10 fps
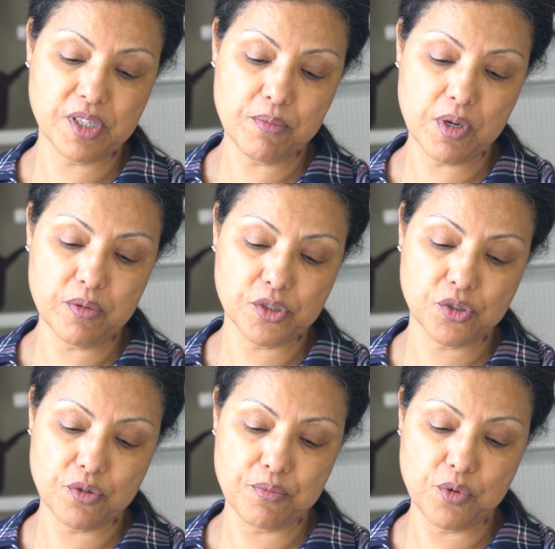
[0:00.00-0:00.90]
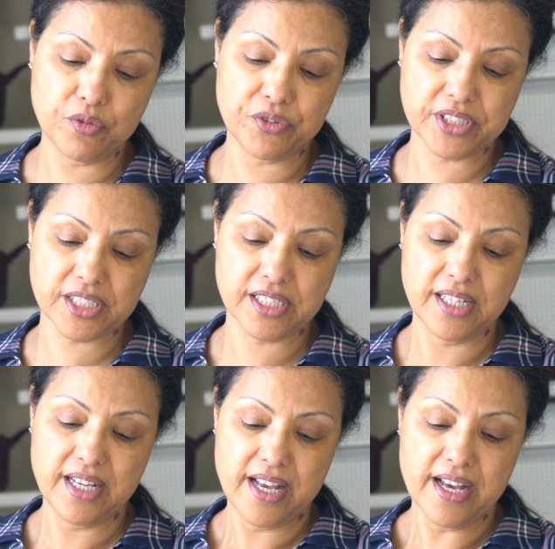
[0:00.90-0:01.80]
So I'm going to remove it
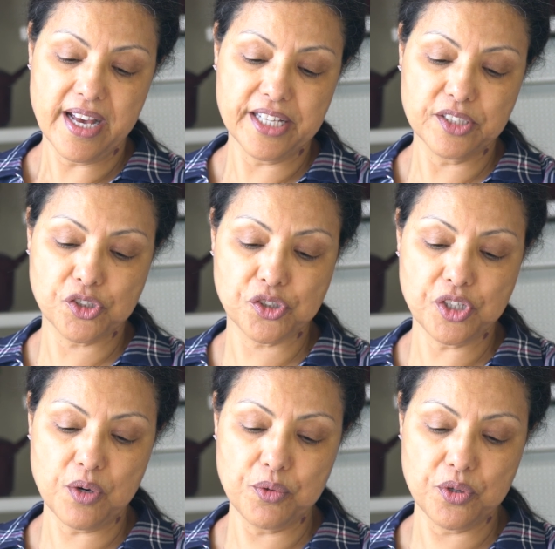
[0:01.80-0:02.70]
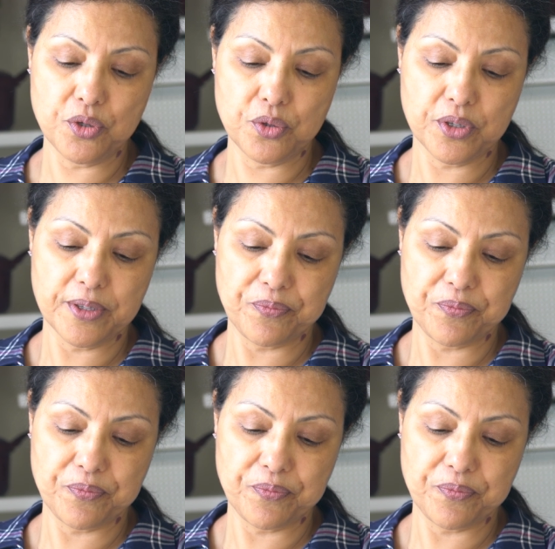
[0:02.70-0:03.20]
and show you